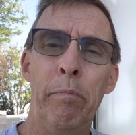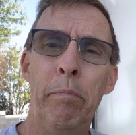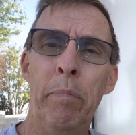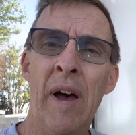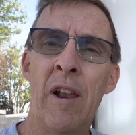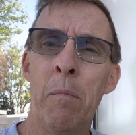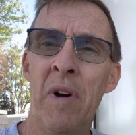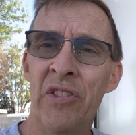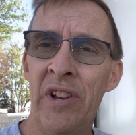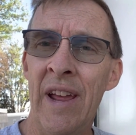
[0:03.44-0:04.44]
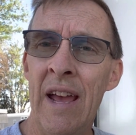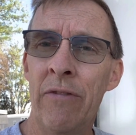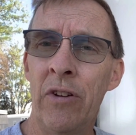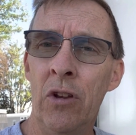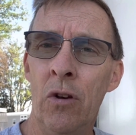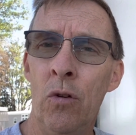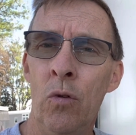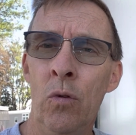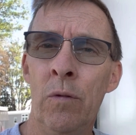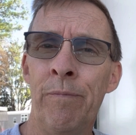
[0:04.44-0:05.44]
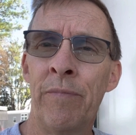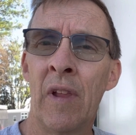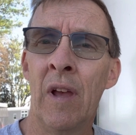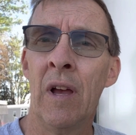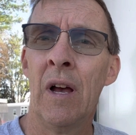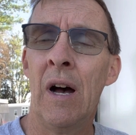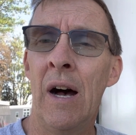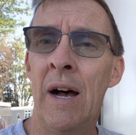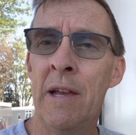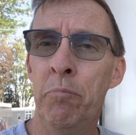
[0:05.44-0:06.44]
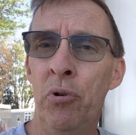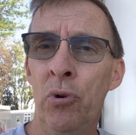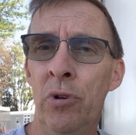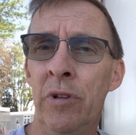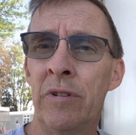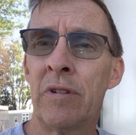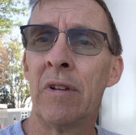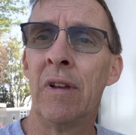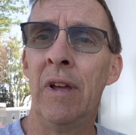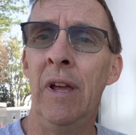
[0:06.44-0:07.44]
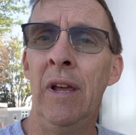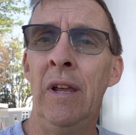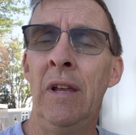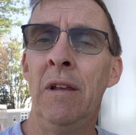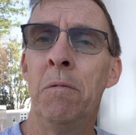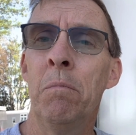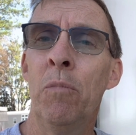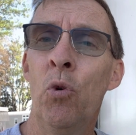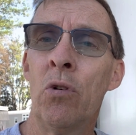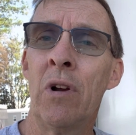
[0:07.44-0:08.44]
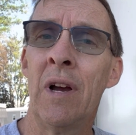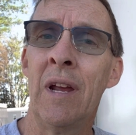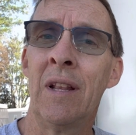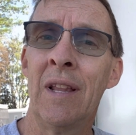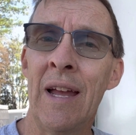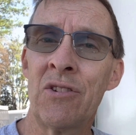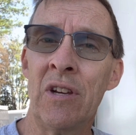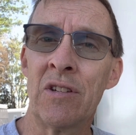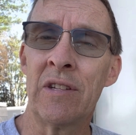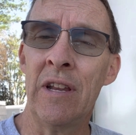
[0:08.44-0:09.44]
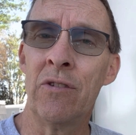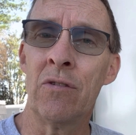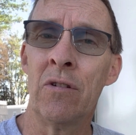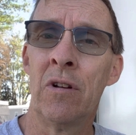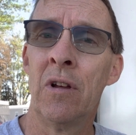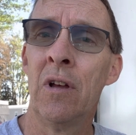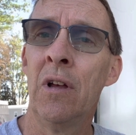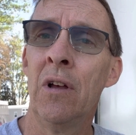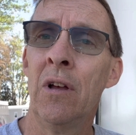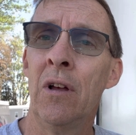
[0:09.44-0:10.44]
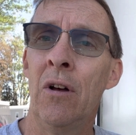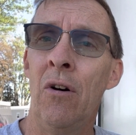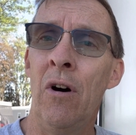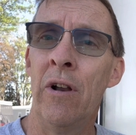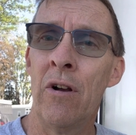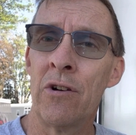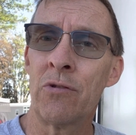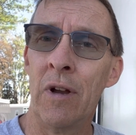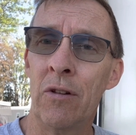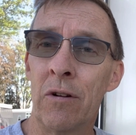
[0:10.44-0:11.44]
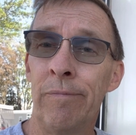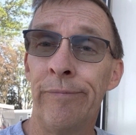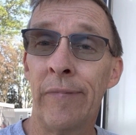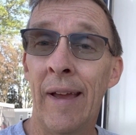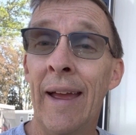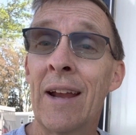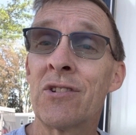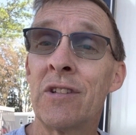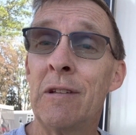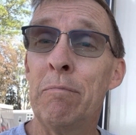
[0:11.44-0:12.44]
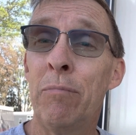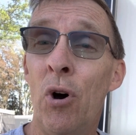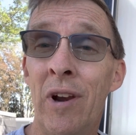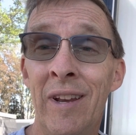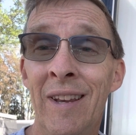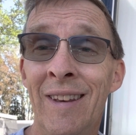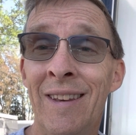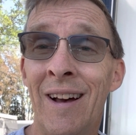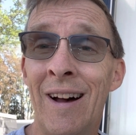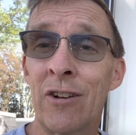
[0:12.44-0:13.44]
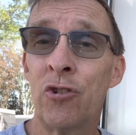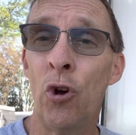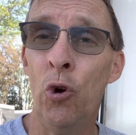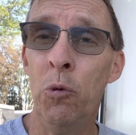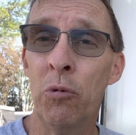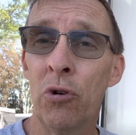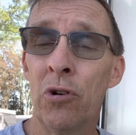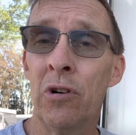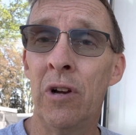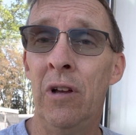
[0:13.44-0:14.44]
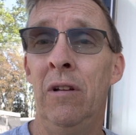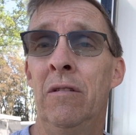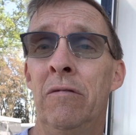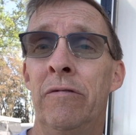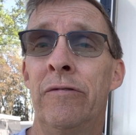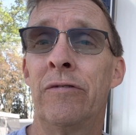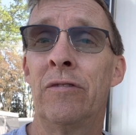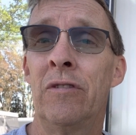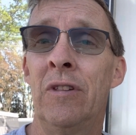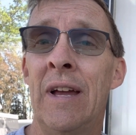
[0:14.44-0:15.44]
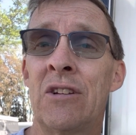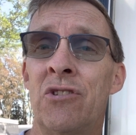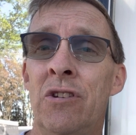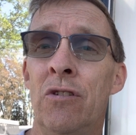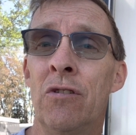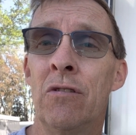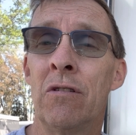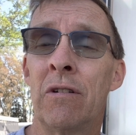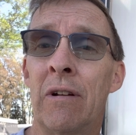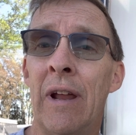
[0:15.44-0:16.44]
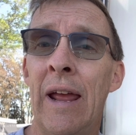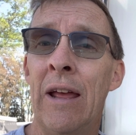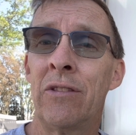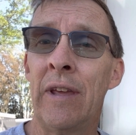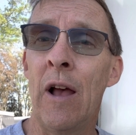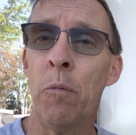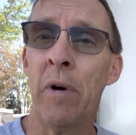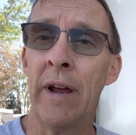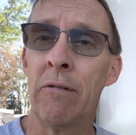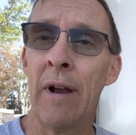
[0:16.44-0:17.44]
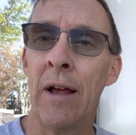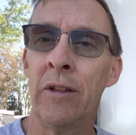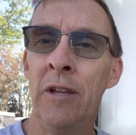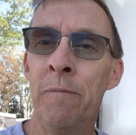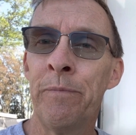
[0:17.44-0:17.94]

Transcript: about a month and a half ago, I put a MORryde Latch Extender on our trailer. I actually bought it in October of last year at the Alpine rally,